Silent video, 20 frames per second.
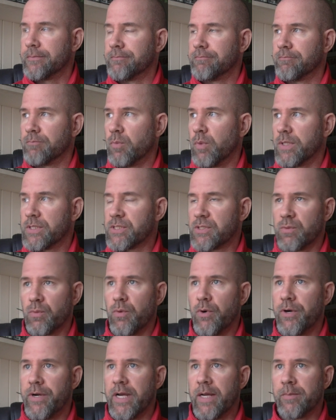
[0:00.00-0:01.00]
what's the
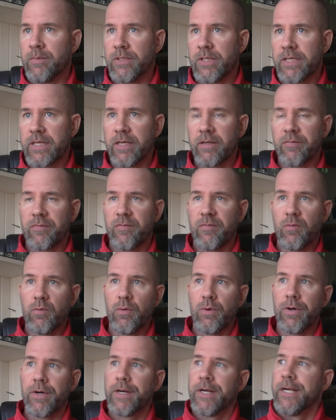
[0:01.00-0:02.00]
word I'm looking
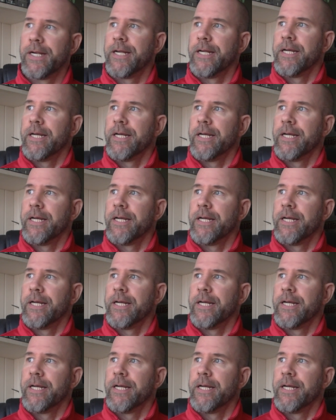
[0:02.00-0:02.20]
for?